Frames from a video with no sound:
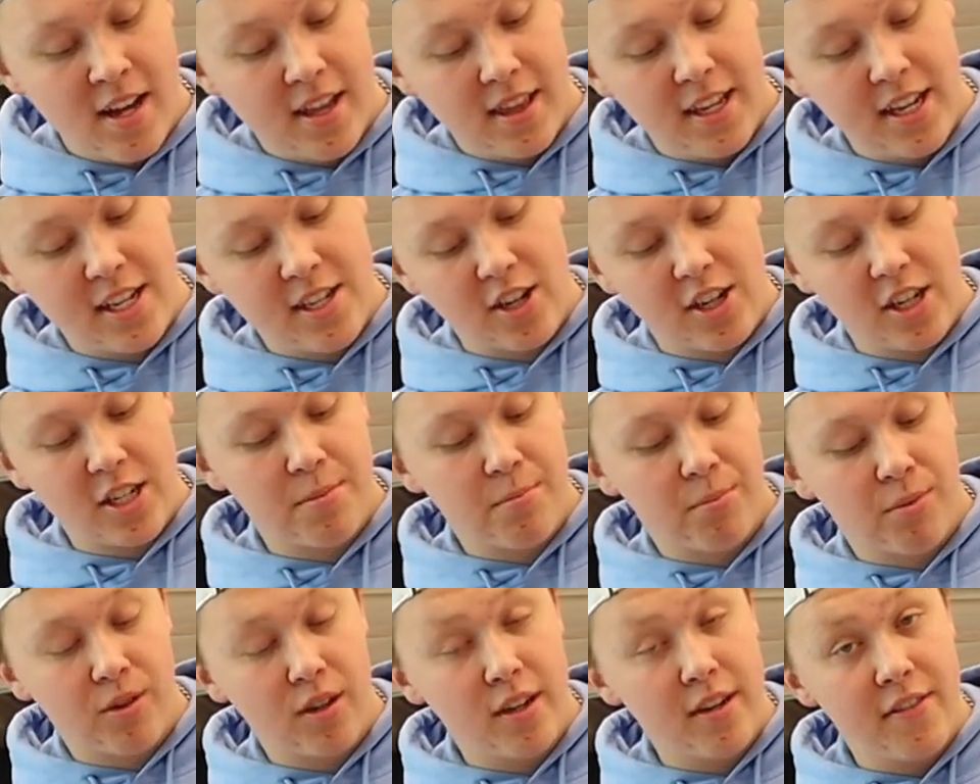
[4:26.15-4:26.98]
These are
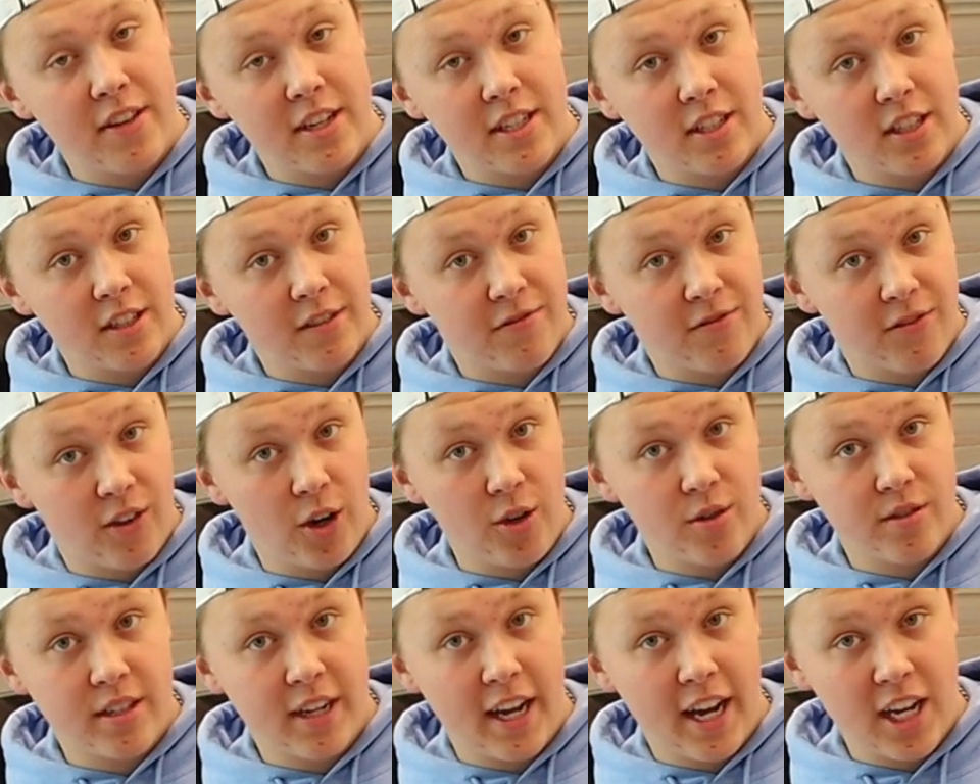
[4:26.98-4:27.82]
just previously
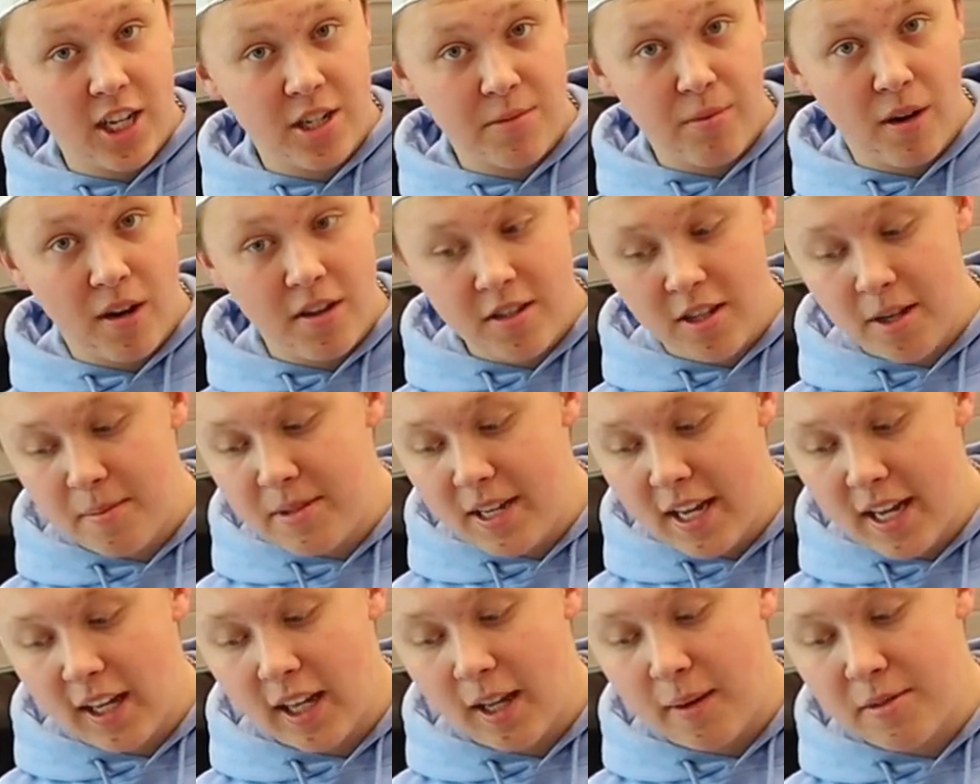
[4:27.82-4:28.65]
frozen hash browns that I'm
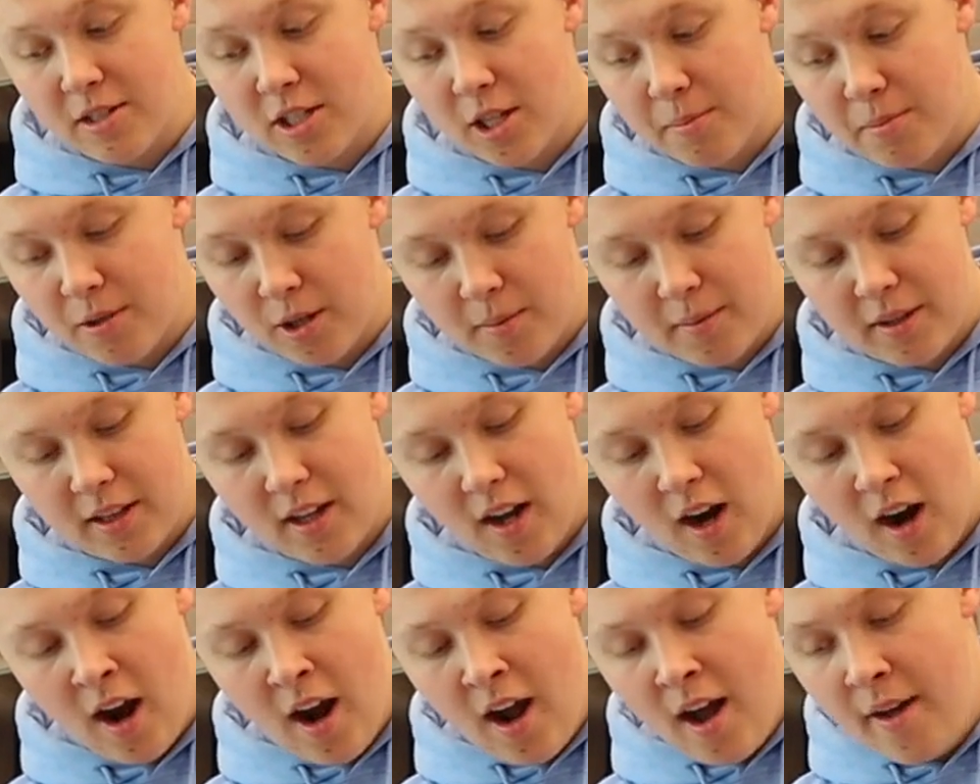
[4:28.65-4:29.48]
taking. I'm just gonna put them in
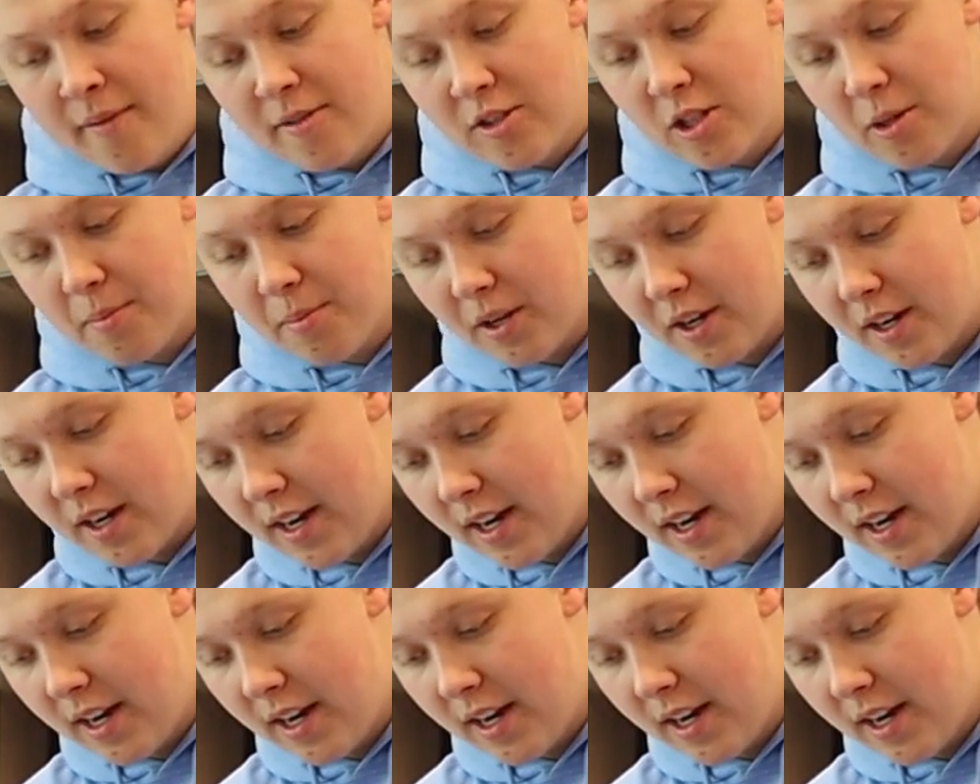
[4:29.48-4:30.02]
there. I'm just gonna put a